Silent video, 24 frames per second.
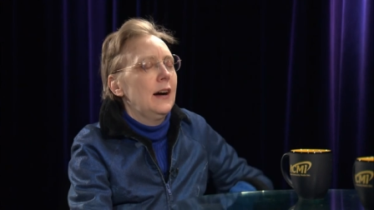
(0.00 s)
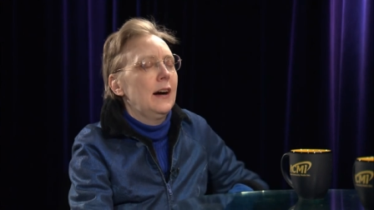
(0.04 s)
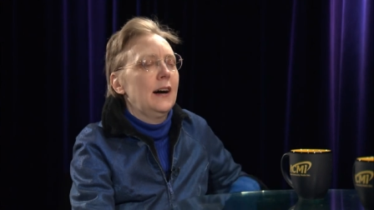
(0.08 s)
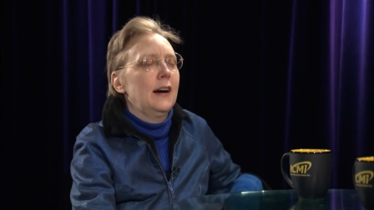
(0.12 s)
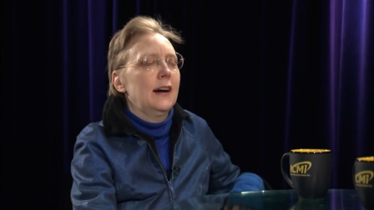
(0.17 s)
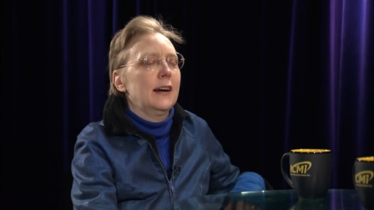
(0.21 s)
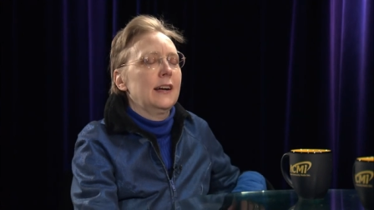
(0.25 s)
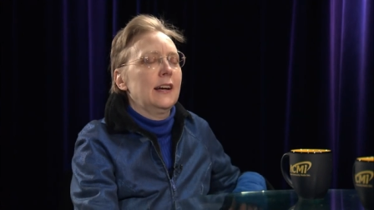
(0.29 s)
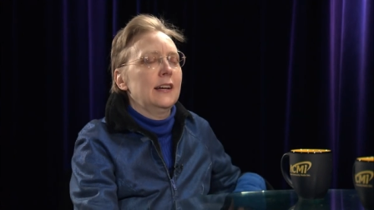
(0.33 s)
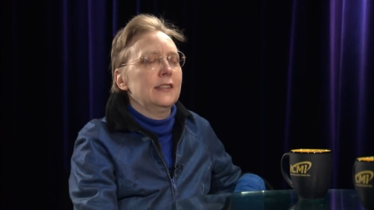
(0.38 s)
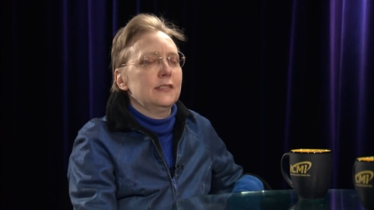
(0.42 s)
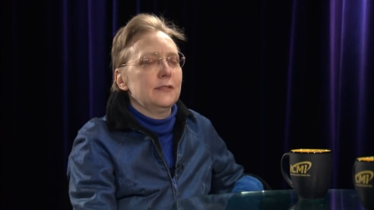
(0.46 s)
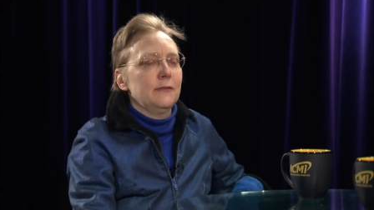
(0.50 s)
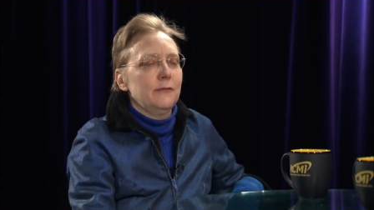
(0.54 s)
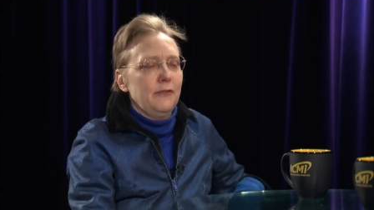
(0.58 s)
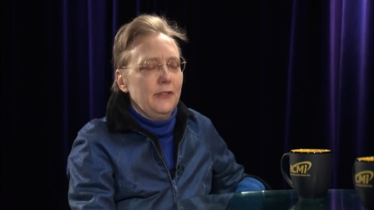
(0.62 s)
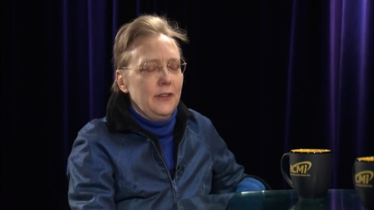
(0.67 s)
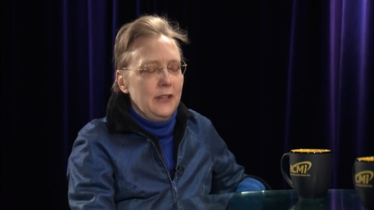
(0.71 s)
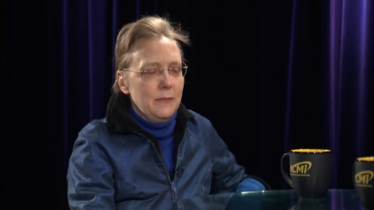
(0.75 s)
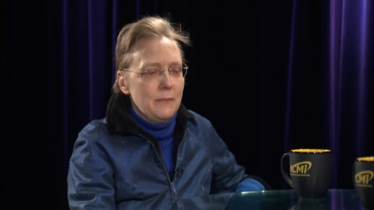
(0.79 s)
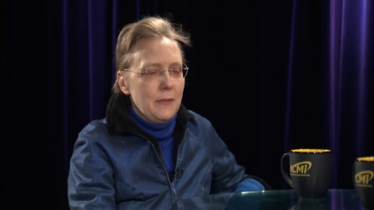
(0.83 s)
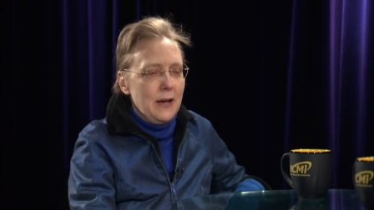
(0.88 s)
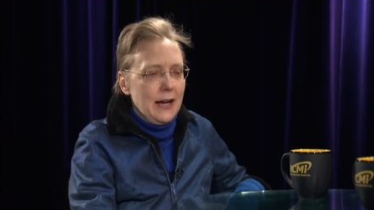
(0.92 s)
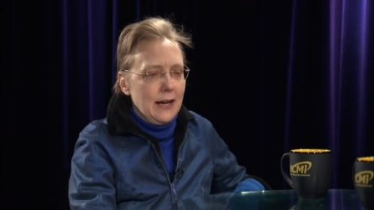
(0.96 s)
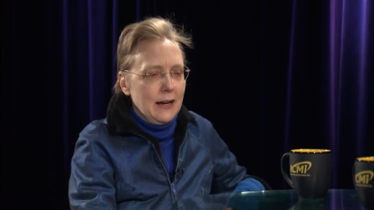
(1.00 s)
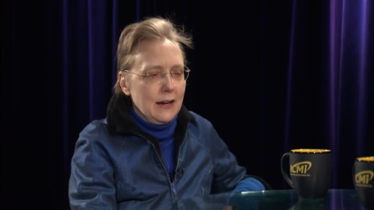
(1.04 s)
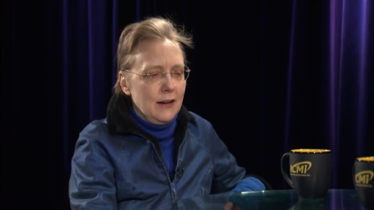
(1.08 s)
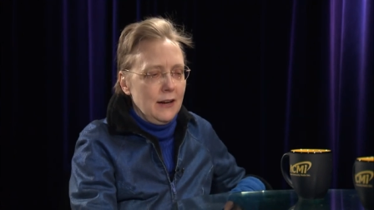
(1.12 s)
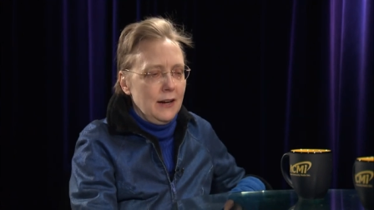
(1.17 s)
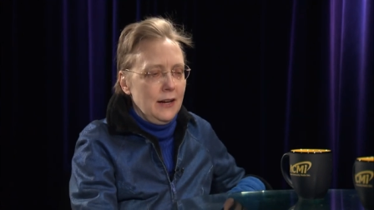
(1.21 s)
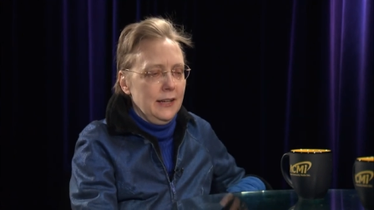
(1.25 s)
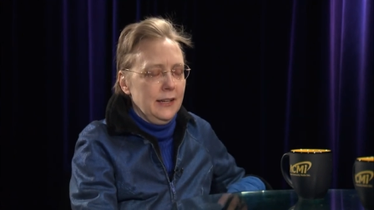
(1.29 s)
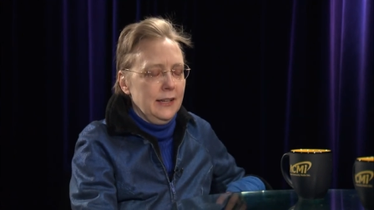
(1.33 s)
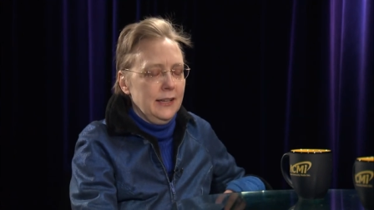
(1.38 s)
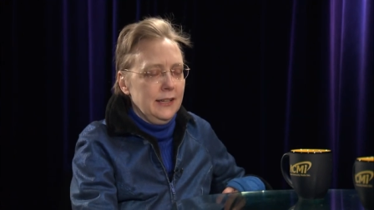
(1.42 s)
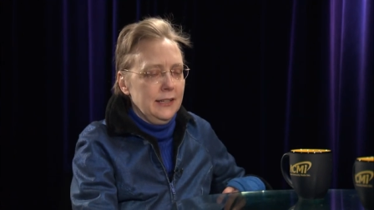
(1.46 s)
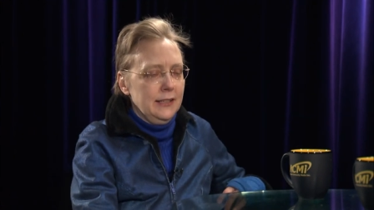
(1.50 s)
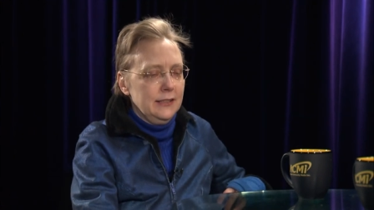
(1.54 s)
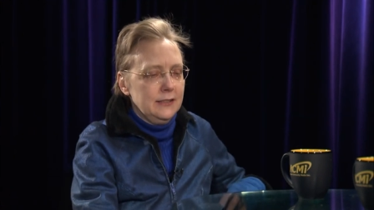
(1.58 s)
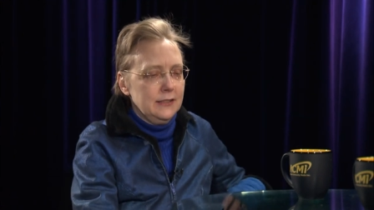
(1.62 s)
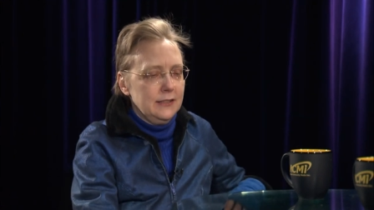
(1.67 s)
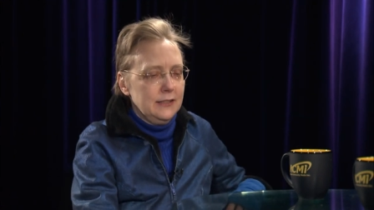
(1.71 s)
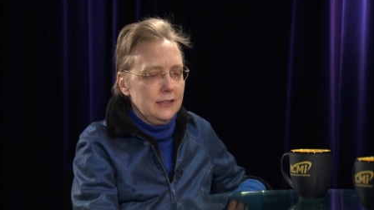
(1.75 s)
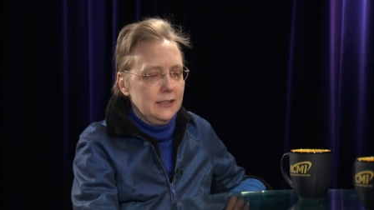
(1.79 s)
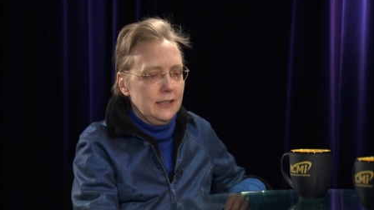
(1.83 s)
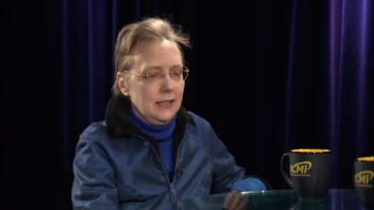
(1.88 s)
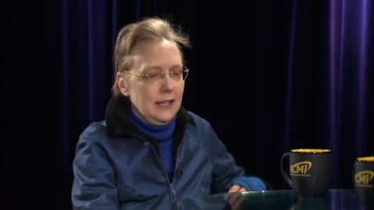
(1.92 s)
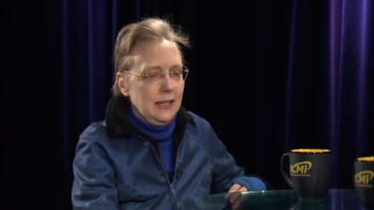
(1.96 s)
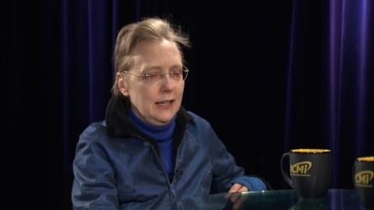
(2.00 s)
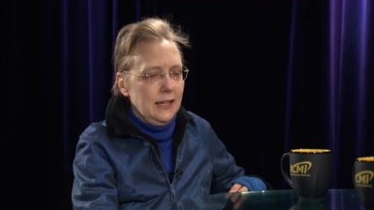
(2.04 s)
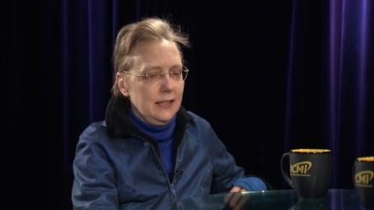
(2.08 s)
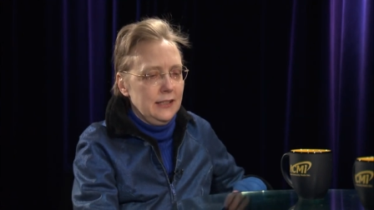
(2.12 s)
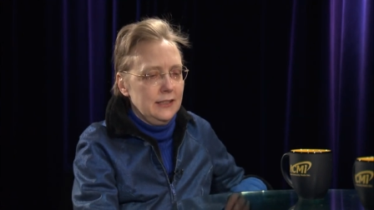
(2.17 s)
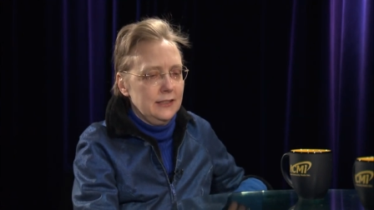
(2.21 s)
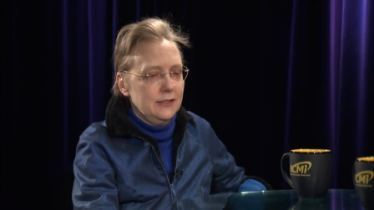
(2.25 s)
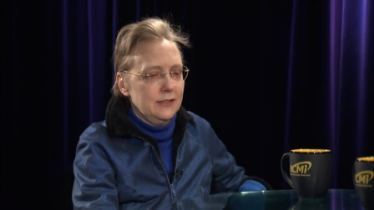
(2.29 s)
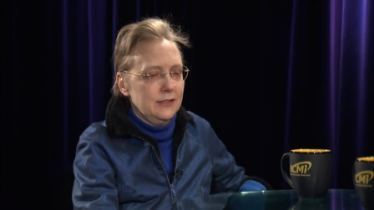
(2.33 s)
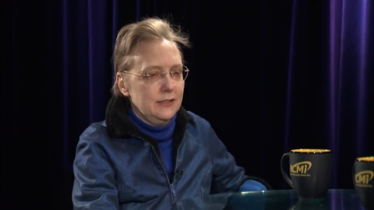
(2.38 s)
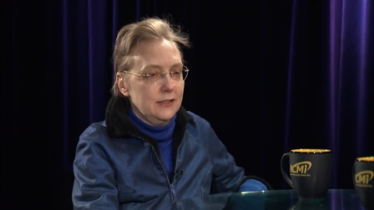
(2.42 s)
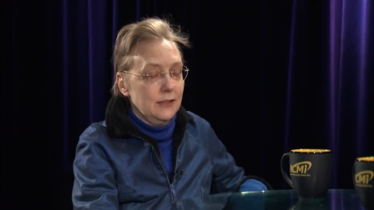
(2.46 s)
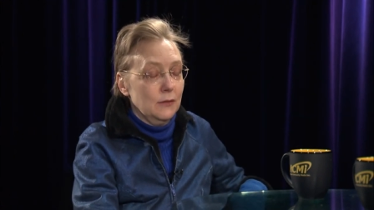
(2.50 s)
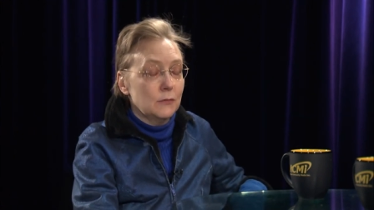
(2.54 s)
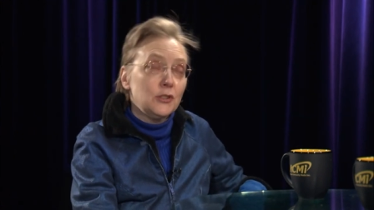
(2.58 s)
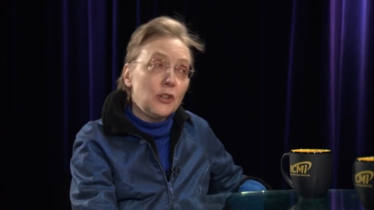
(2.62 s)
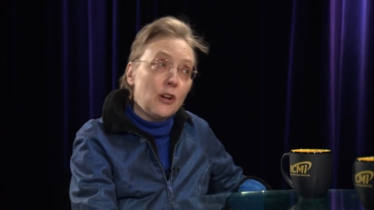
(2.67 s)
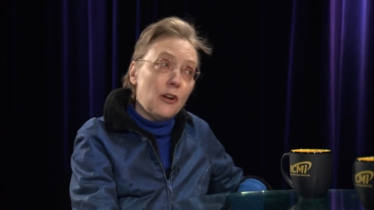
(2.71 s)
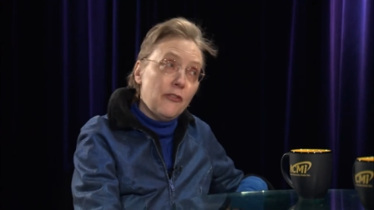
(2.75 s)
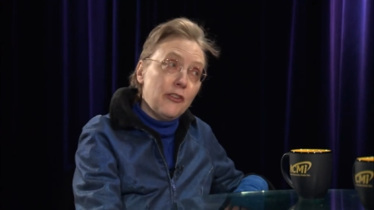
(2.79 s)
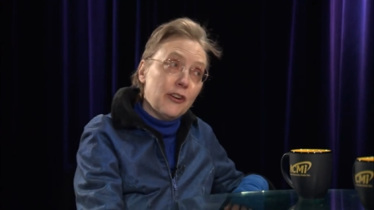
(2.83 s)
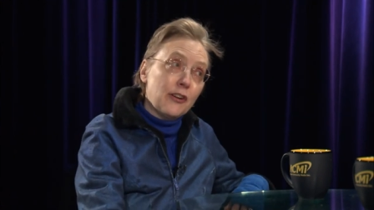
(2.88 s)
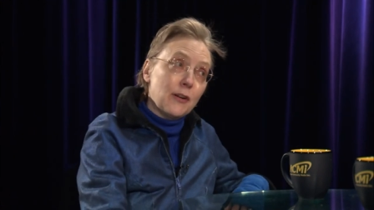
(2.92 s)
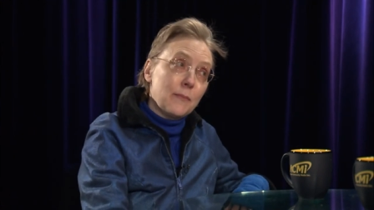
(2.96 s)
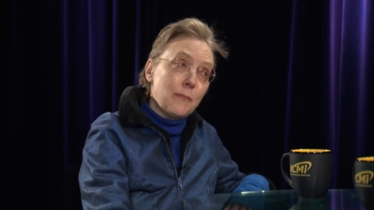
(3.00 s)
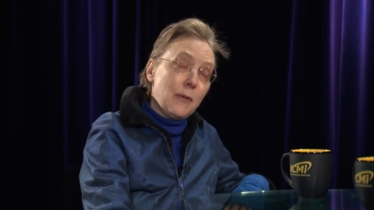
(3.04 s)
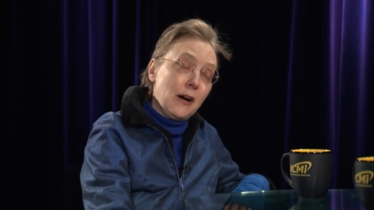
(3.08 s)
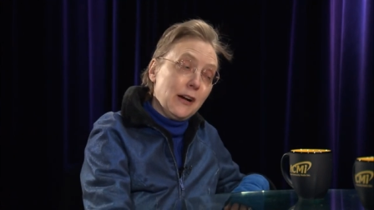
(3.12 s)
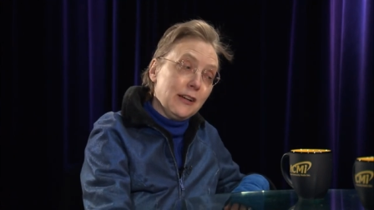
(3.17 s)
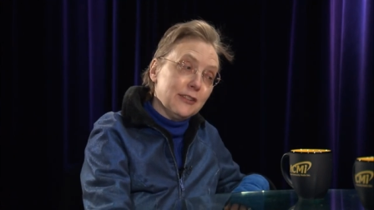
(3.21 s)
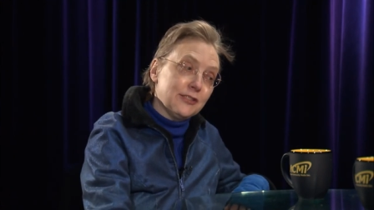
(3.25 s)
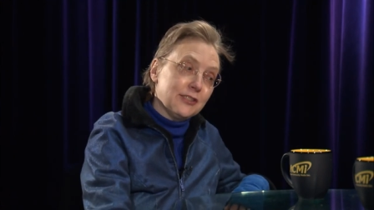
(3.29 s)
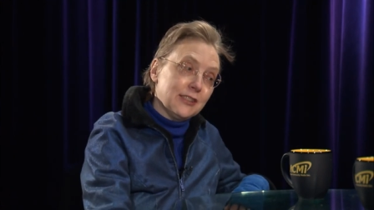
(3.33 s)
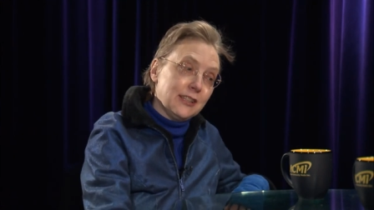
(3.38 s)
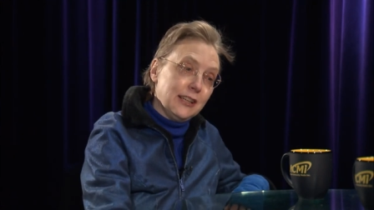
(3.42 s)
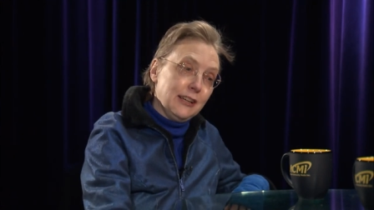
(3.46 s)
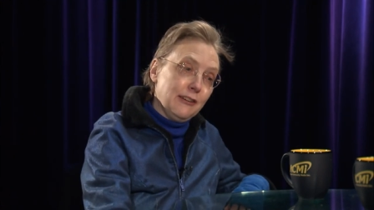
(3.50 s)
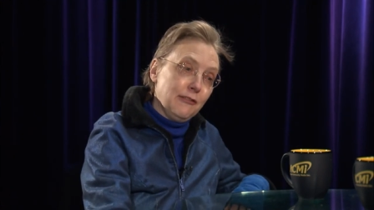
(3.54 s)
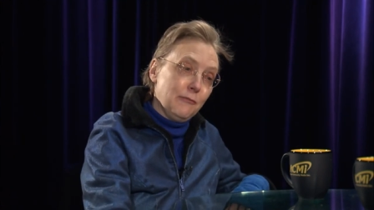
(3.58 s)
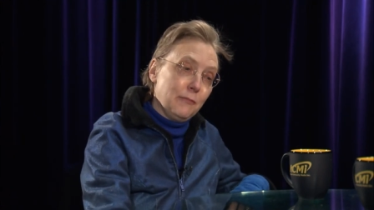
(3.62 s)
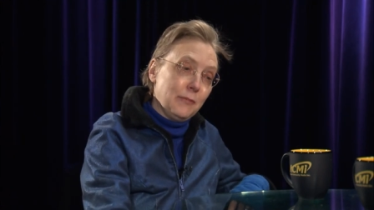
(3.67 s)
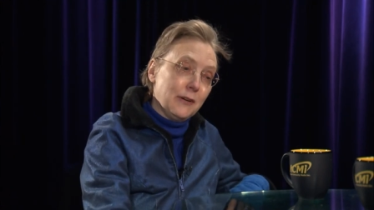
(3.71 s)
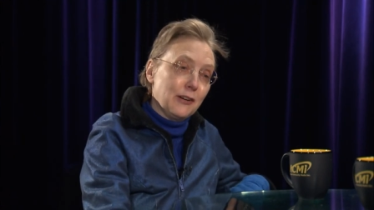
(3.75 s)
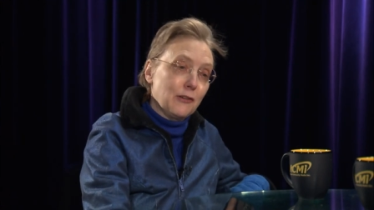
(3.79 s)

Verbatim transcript: Uh, got some feedback on it, and it was all very positive.